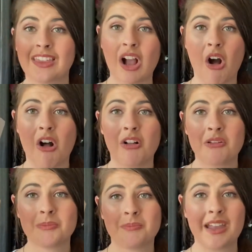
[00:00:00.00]

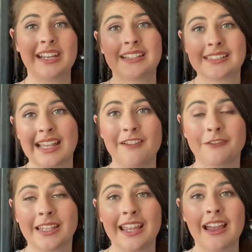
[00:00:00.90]
all made it
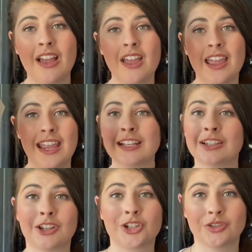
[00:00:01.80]
safely into
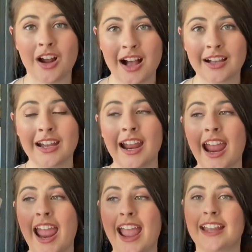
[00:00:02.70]
the truck,
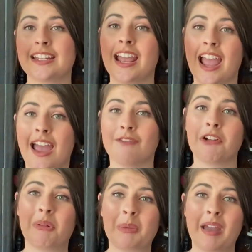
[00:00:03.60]
and
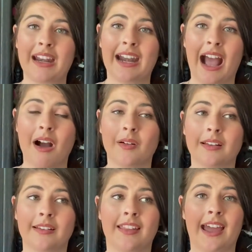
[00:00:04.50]
everyone made it out,
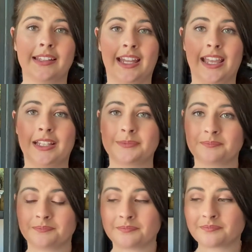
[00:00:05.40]
that, like,
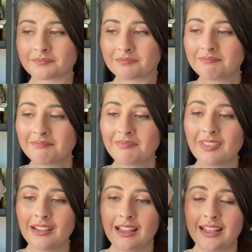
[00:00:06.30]

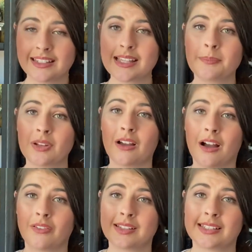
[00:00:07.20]
except
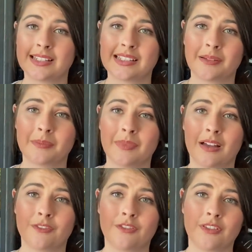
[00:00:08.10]
obviously some
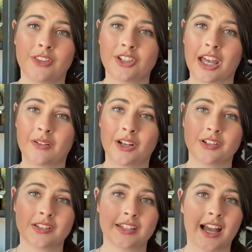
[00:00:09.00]
of the shadow
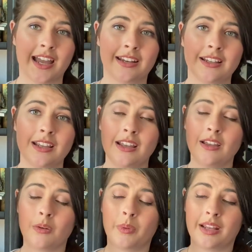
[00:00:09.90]
hunters died
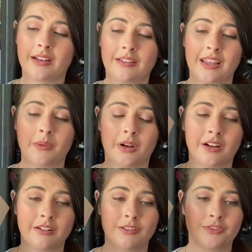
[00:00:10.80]
when they
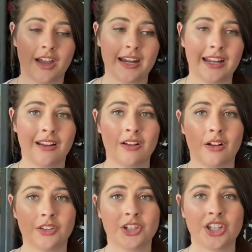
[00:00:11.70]
were fighting
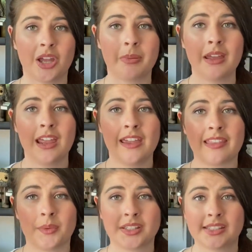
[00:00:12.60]
on the ship, and
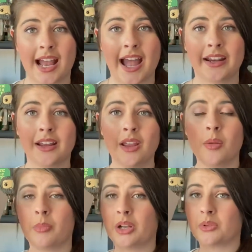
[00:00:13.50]
that was sad,
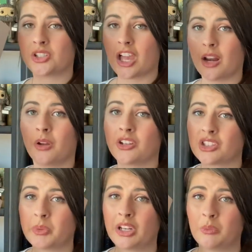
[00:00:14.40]
but it was shadow hunters
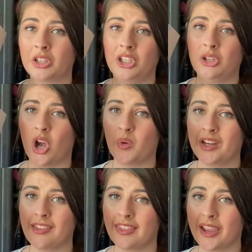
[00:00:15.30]
that we didn't really know
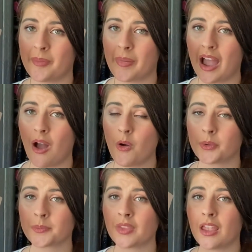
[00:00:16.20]
anything about,
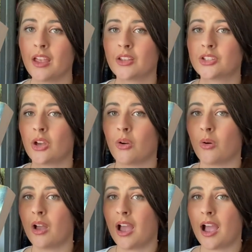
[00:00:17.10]
so
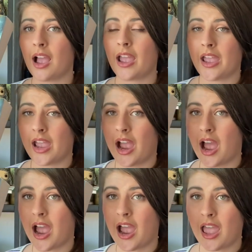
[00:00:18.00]

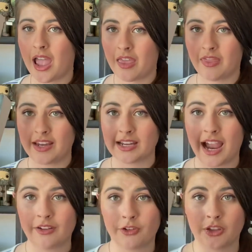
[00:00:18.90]
they
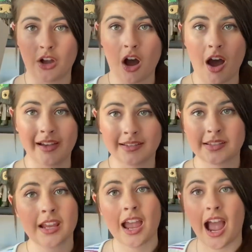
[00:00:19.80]
died for the
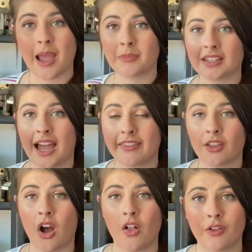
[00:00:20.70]
cause. I'm glad that
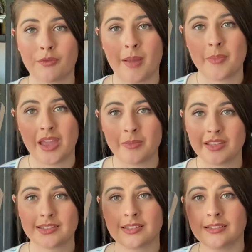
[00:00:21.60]
all of my
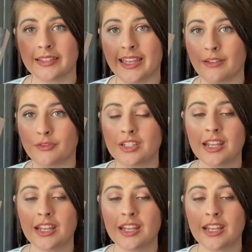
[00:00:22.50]
babies lived,